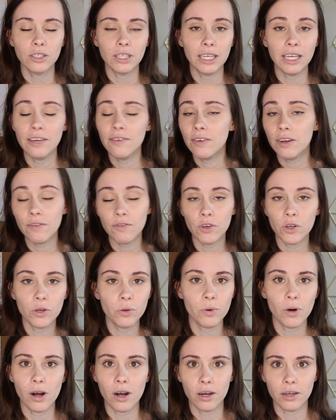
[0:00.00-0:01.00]

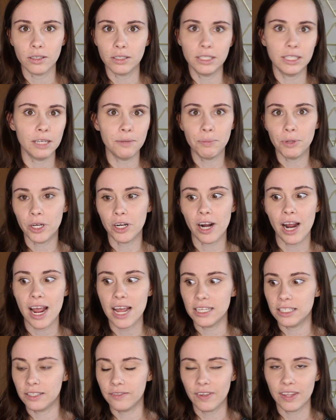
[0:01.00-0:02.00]
did
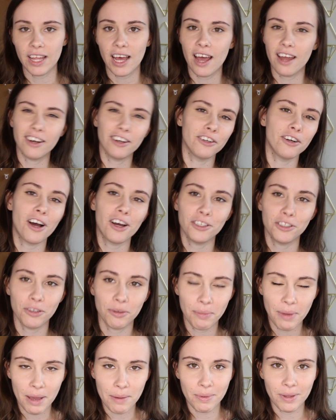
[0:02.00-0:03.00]
purees and stuff like that and you're not
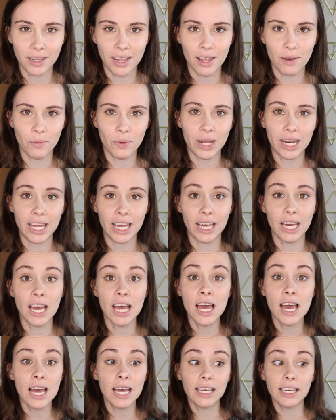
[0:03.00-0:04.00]
doing baby-led weaning,
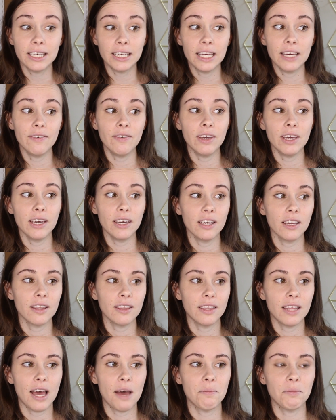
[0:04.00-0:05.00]

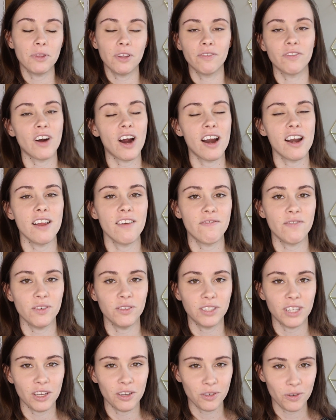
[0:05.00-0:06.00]
giving them the variety of
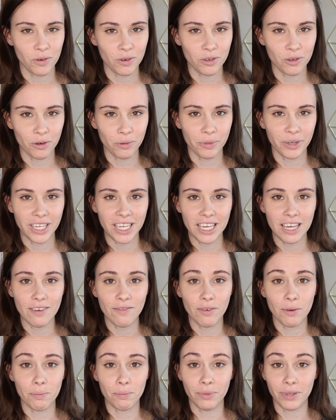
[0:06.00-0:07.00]
foods that you don't normally eat
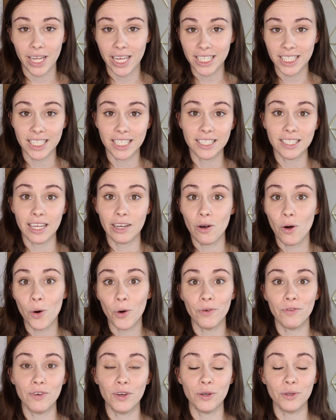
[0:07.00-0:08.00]
from places like
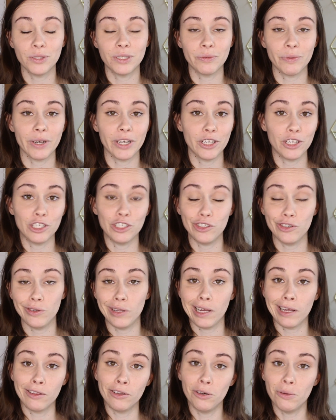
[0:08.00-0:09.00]
Whole Foods where you can do
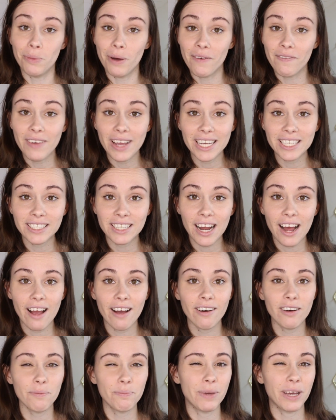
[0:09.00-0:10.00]
like a little buffet
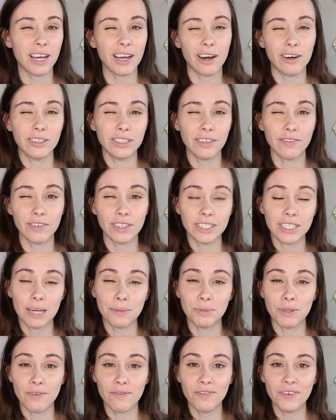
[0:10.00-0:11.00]
style, pick out different
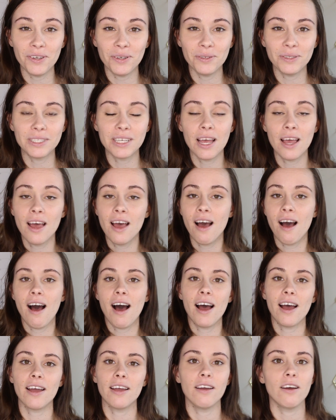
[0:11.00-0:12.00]
types of foods.
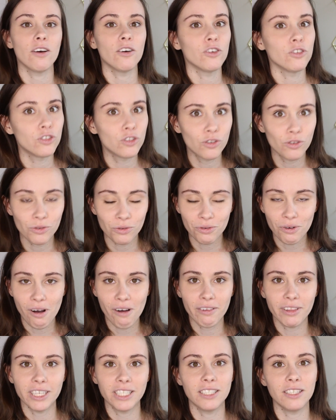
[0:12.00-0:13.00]
I
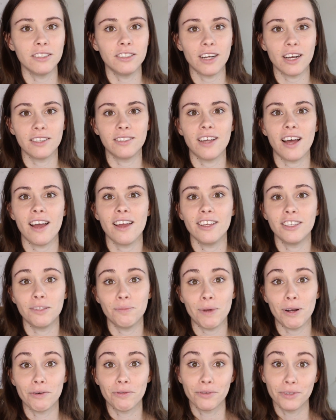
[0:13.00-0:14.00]
strongly suggest that. It's
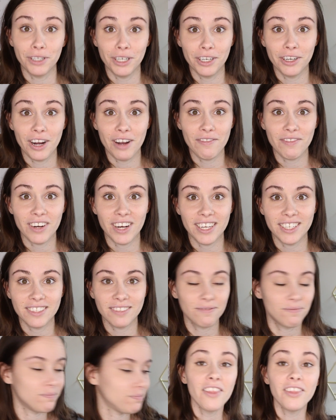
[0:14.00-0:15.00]
been really great for
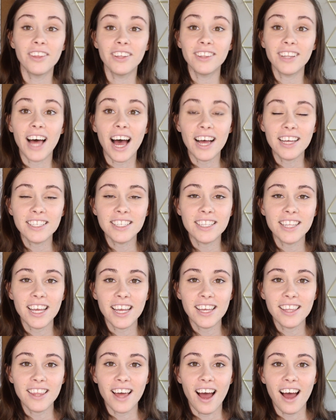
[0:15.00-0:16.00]
us. The last
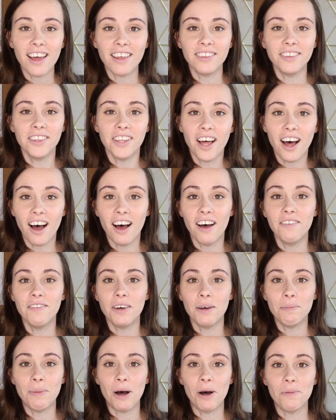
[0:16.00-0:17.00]
thing that I love
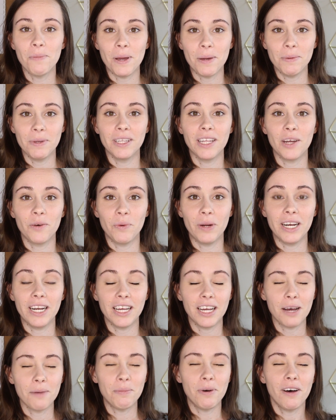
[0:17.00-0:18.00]
about baby-led
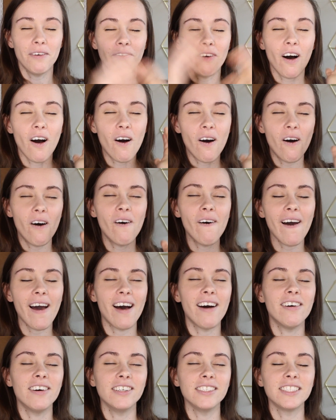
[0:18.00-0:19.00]
weaning above all
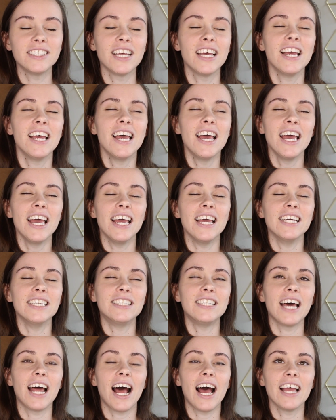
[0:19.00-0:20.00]
else
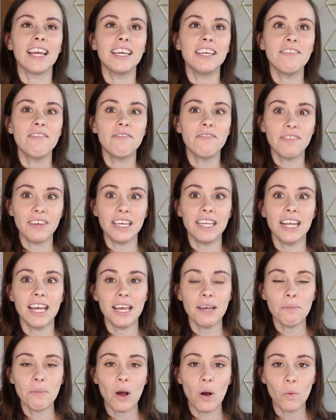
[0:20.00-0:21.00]
is that I can feed
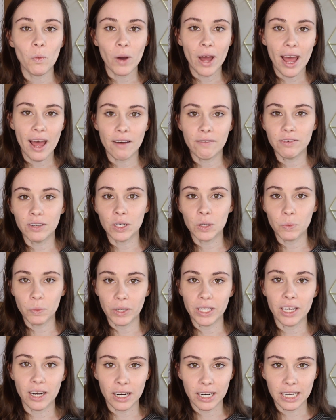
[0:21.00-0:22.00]
him whatever
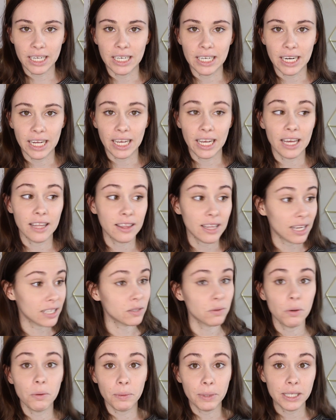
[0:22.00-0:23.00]
we are eating, and
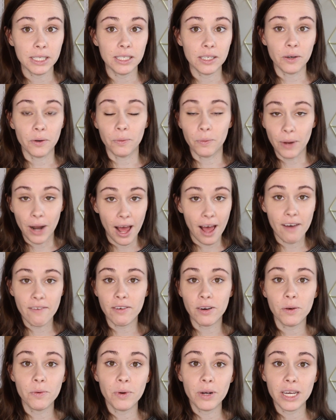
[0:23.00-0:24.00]
that's what we do.
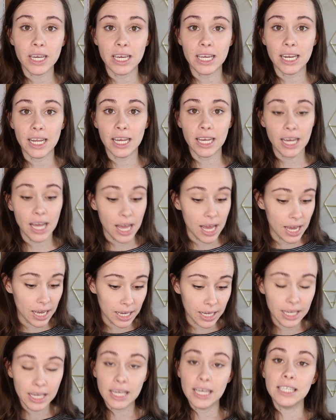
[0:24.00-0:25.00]
Whatever we're eating,
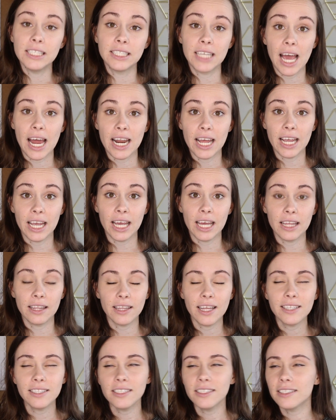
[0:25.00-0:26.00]
he is getting,
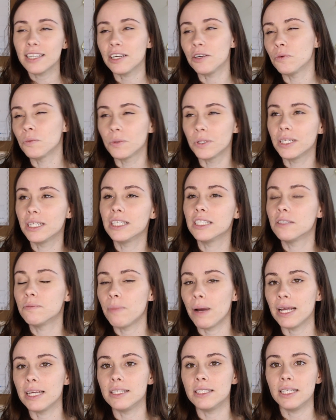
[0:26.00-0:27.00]
unless it's like really
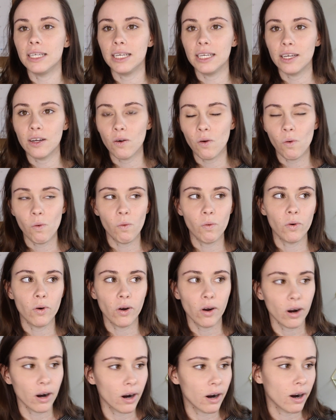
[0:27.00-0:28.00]
spicy
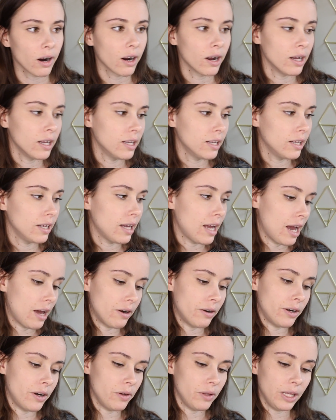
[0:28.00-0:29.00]
or I
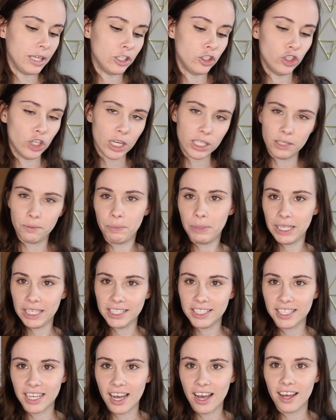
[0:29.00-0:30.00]
don't know, like just
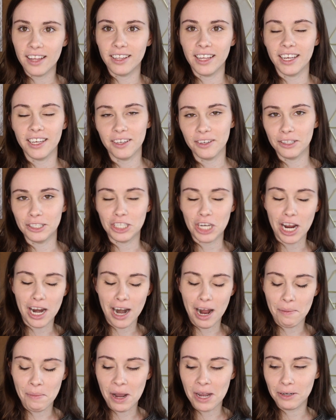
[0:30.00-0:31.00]
pizza. Like Jay
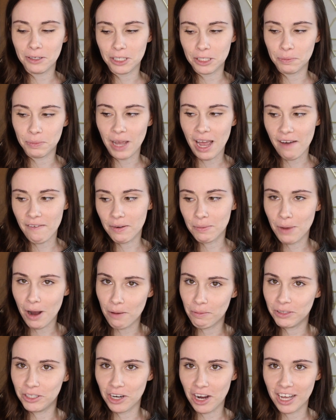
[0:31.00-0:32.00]
and I might just be having
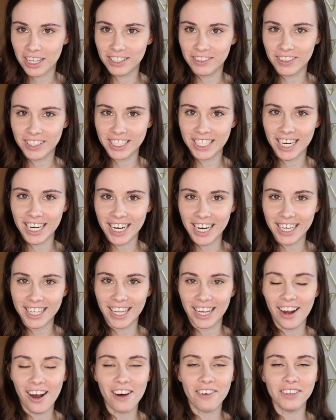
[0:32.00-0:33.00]
Papa John's for dinner.
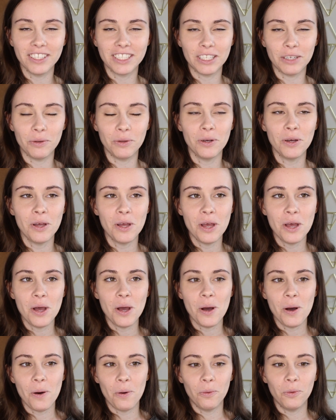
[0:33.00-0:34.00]
Like obviously
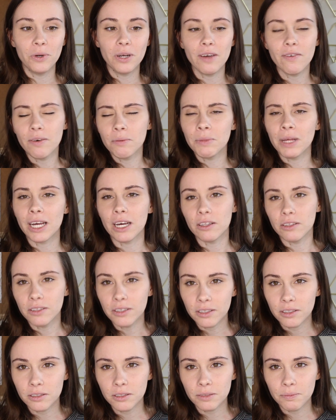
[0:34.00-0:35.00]
we'll give him like a
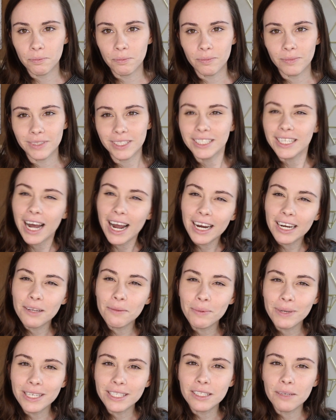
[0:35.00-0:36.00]
little tiny
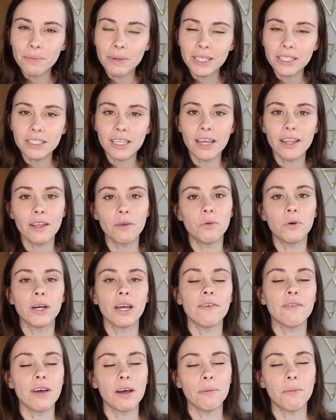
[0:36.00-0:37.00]
piece of pizza, then we'll
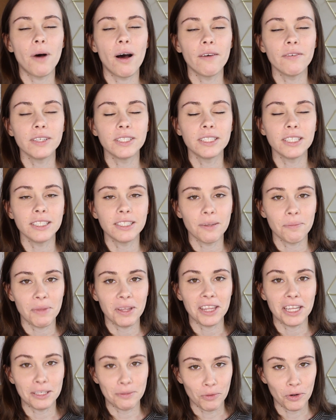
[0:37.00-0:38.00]
give him obviously
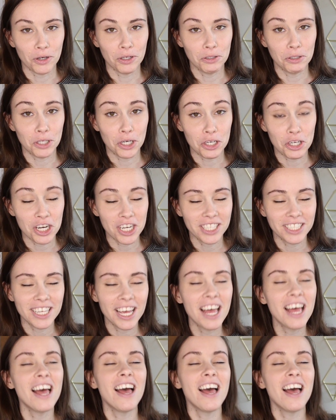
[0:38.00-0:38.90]
something that's more nutritious.